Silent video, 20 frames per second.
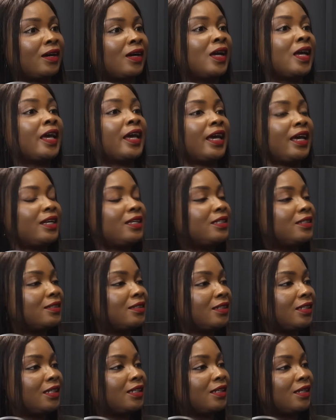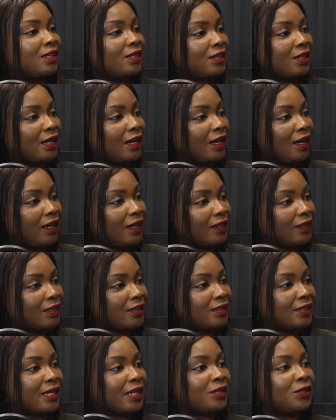anything
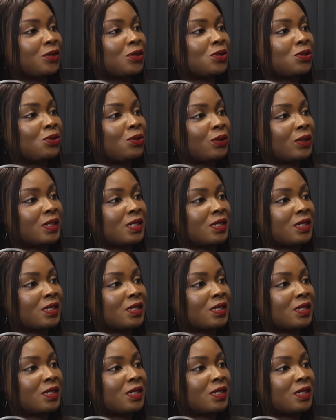that does not